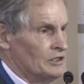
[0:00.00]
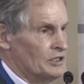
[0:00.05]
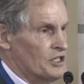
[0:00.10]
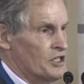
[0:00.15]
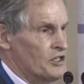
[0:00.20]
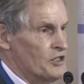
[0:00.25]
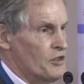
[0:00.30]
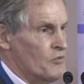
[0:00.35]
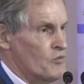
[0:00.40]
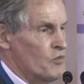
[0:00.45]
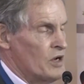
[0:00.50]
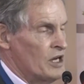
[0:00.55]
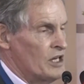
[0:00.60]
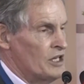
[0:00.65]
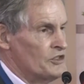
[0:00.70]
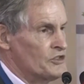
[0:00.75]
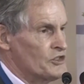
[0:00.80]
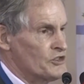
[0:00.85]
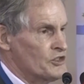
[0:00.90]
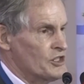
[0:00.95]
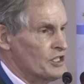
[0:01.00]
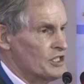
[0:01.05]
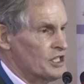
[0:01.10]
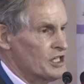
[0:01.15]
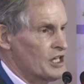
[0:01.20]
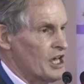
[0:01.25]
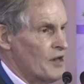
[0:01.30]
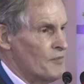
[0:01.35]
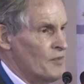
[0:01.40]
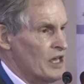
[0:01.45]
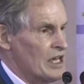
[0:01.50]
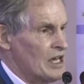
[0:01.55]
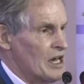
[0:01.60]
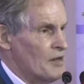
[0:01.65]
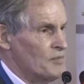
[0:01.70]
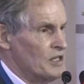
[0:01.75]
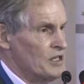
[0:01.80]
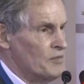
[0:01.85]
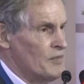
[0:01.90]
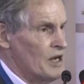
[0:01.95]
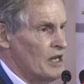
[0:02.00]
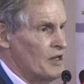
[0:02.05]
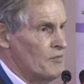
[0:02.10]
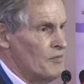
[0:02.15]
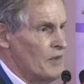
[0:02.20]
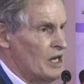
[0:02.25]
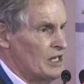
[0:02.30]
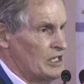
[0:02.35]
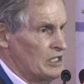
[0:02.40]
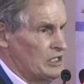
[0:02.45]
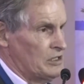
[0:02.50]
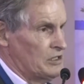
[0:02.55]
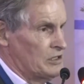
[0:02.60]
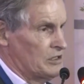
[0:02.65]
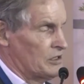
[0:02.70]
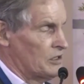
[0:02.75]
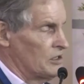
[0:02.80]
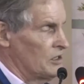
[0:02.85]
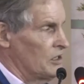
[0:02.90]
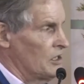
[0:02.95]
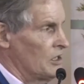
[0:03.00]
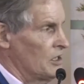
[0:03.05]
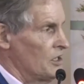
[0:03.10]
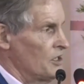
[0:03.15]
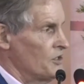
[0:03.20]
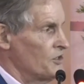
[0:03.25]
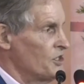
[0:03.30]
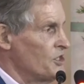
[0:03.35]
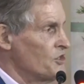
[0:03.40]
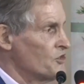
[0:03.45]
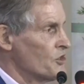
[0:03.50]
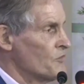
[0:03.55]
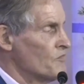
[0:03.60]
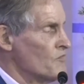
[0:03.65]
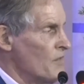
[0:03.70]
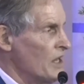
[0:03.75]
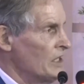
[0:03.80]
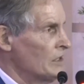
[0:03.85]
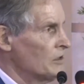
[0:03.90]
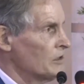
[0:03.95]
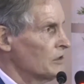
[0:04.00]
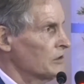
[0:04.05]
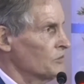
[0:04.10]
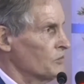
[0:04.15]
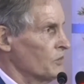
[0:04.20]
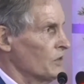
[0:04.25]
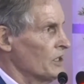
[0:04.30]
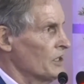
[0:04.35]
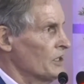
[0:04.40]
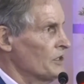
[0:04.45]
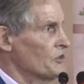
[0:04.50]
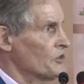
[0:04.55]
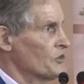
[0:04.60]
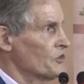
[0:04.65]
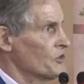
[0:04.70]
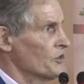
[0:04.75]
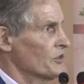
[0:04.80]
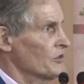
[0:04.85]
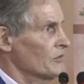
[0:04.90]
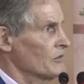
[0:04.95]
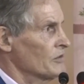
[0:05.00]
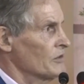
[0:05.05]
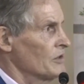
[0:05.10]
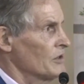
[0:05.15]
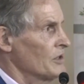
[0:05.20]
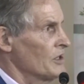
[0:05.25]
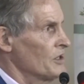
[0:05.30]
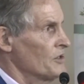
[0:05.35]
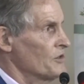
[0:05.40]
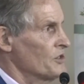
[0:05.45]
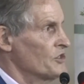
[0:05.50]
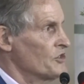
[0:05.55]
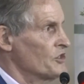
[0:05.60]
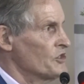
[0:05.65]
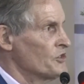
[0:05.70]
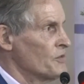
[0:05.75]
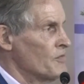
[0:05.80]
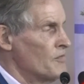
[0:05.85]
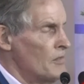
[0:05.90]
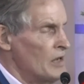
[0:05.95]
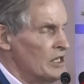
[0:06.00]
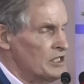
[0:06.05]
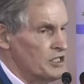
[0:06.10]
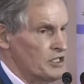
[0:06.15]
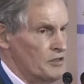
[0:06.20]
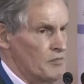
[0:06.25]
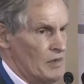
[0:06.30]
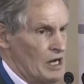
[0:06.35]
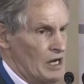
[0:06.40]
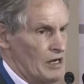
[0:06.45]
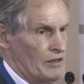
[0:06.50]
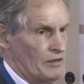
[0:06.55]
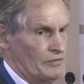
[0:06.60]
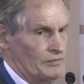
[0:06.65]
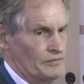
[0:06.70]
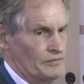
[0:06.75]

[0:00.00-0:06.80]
to the words that are coming up in my mind. These are mental words. This is madhyama.